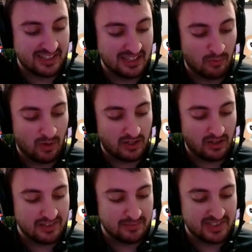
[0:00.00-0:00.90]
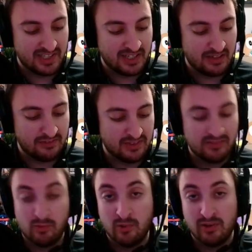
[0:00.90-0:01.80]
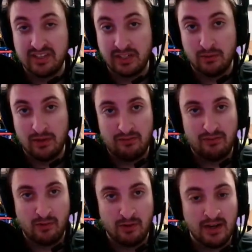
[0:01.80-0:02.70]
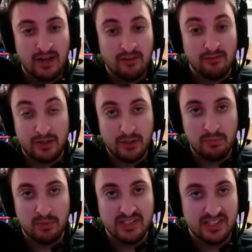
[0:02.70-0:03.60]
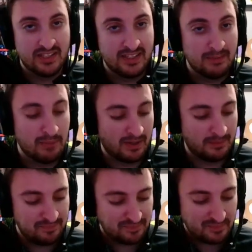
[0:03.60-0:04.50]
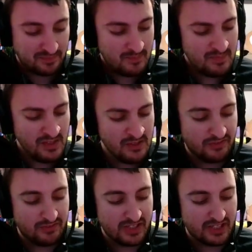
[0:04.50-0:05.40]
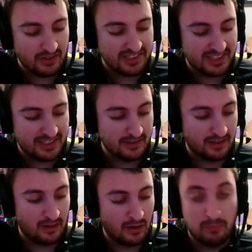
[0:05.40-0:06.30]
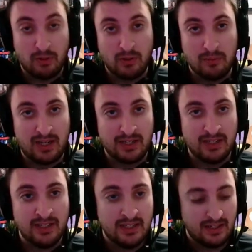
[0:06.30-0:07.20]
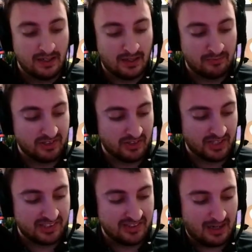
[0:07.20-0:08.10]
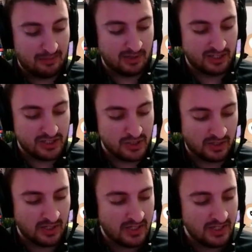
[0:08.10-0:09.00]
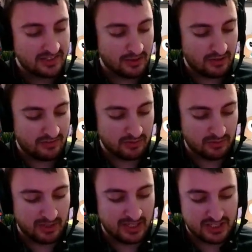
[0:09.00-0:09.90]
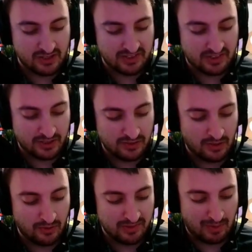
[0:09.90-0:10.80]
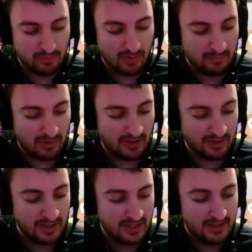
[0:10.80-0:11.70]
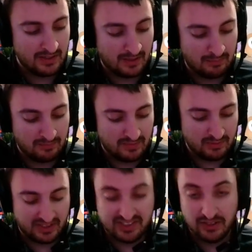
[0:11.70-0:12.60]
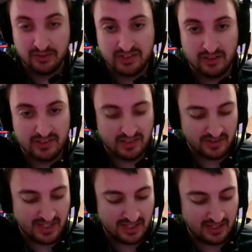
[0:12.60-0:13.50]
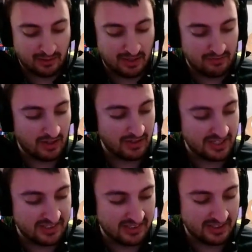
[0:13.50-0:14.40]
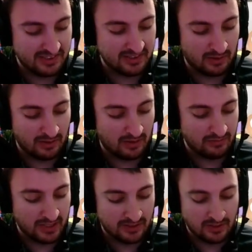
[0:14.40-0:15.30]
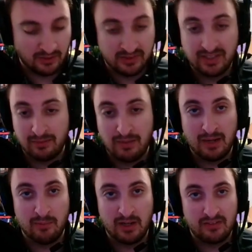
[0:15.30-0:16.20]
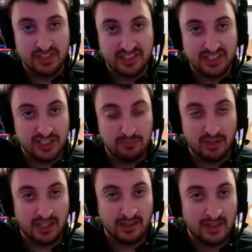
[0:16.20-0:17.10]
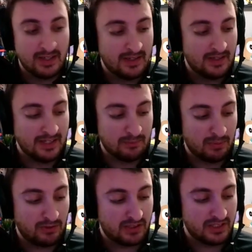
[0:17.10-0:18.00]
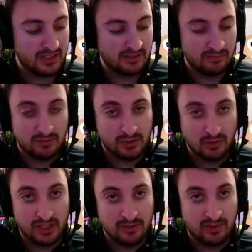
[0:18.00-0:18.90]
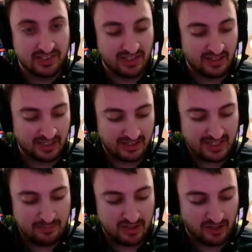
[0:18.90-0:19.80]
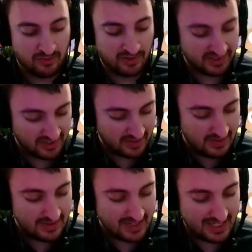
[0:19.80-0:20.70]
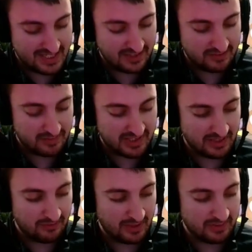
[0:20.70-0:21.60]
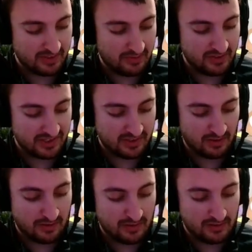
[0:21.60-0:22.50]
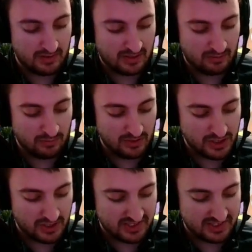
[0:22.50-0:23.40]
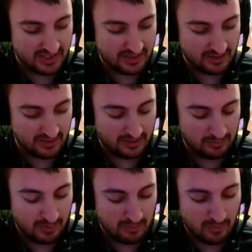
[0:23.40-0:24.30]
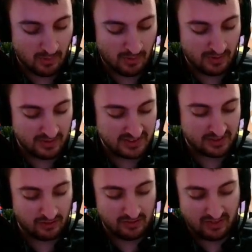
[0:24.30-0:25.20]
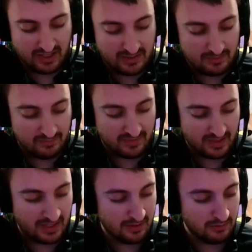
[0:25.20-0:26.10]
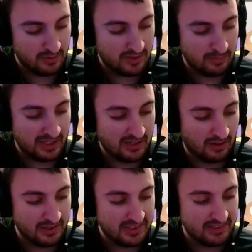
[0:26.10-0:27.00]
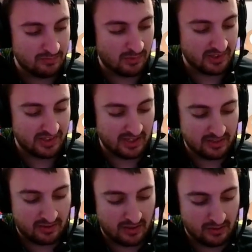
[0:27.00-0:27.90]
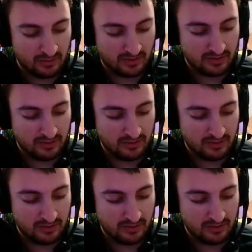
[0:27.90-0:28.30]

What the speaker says: kind of what cards I'm sending, if it's even worth sticking around for you personally. But 50 cards here, all Pokemon, so let's hop right into it. Start off here with the Radiant Charizard. You know this is my bread and butter. I sell those cards all day. They grade very easily, so I love getting those. I can buy them right off TCG Player in bulk and grade the ones I like, keep the other ones. Ninetales from City and Flames, love this card. I really tried to send a little bit more Scarlet Violet here with the big cards, ones that I thought looked